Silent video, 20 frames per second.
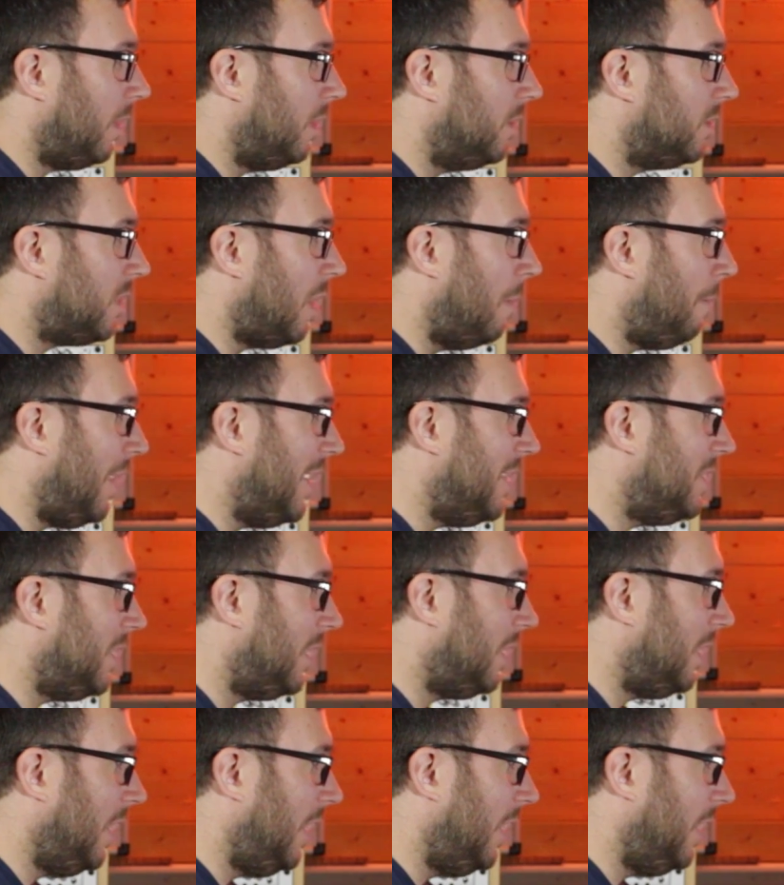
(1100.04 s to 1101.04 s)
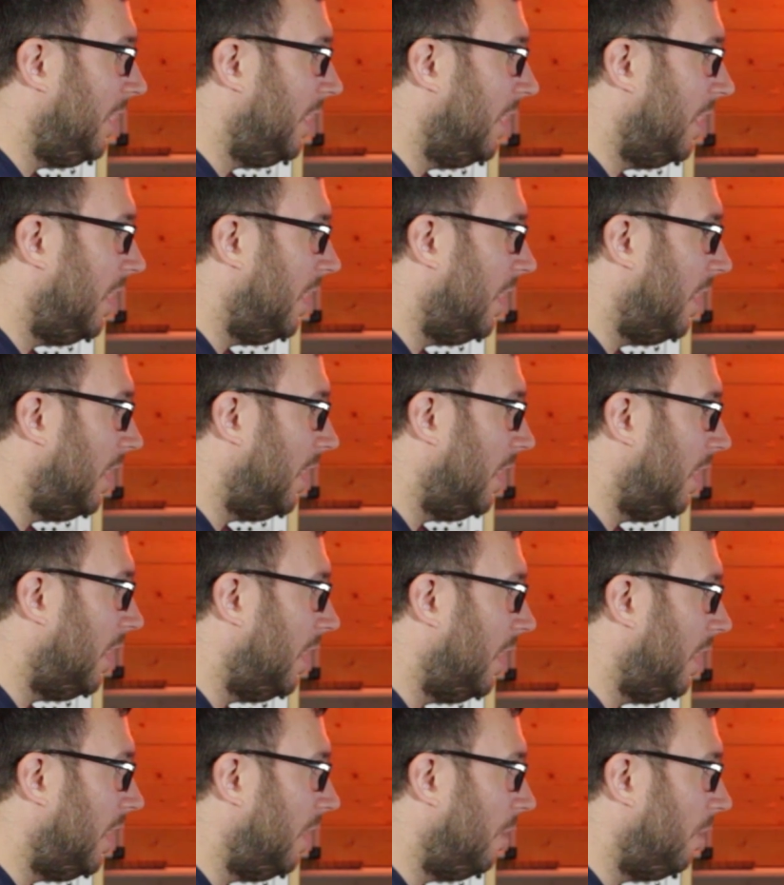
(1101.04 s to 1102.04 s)
So basically, where
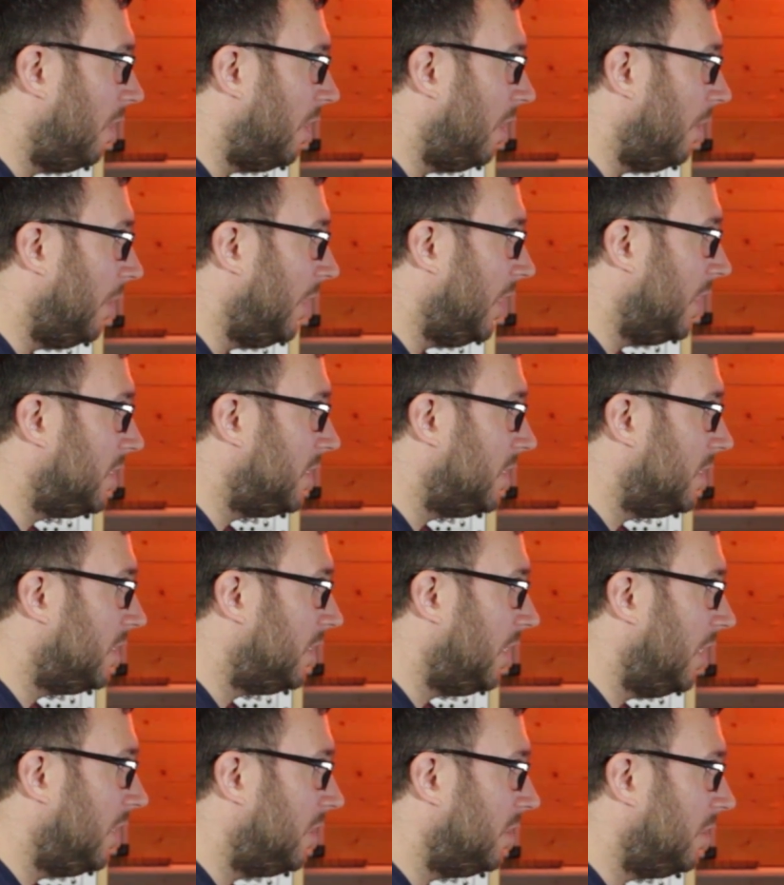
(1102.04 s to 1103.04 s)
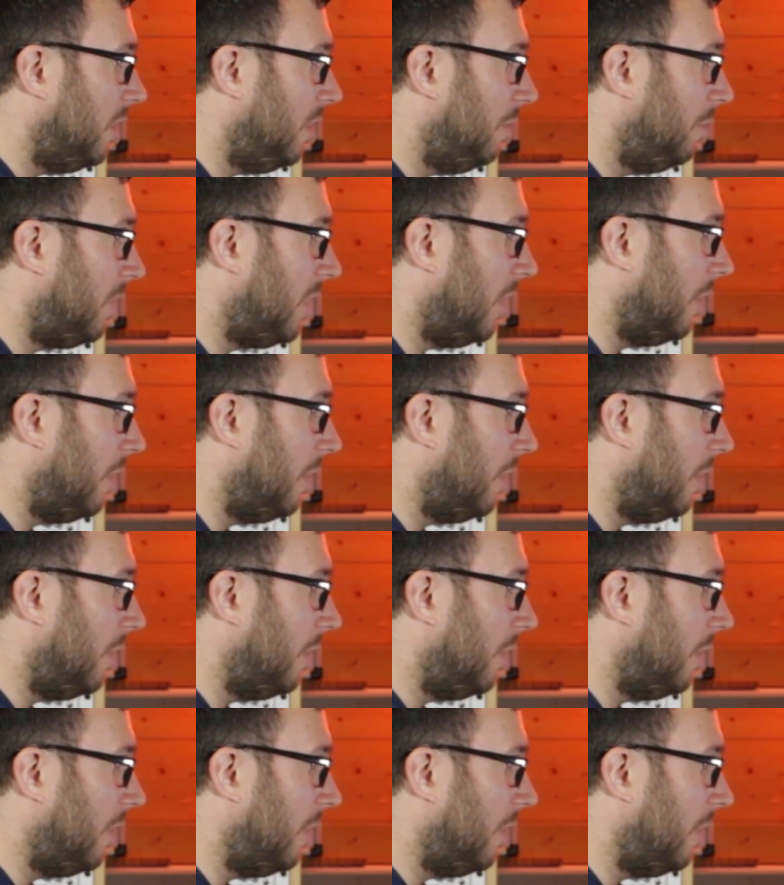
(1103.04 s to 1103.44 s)
are we? Let's just set this in.